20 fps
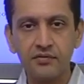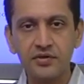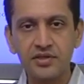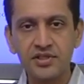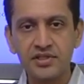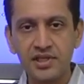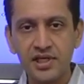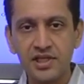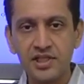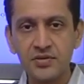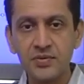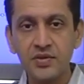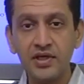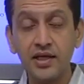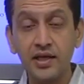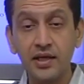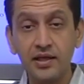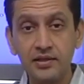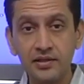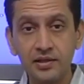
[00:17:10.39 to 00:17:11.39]
which tells
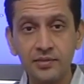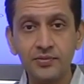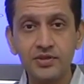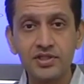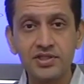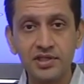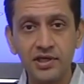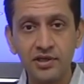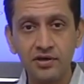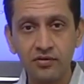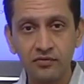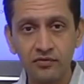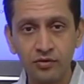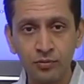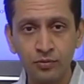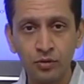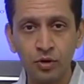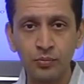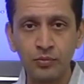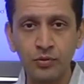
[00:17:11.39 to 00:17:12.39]
me 80% of
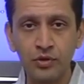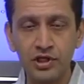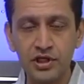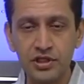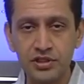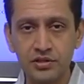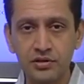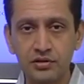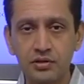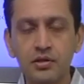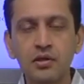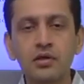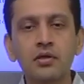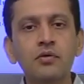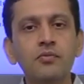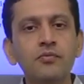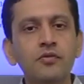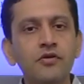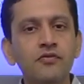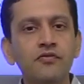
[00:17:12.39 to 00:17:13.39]
the population
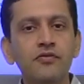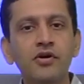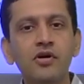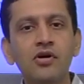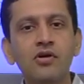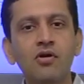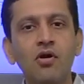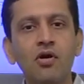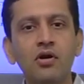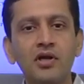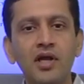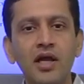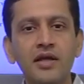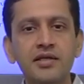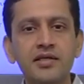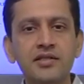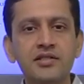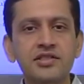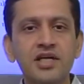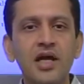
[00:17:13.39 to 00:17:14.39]
prefer
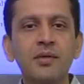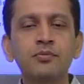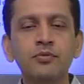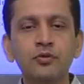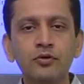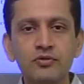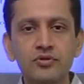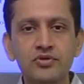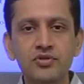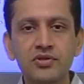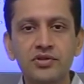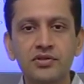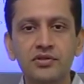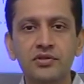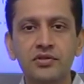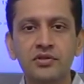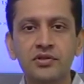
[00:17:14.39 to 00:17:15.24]
organic shampoos,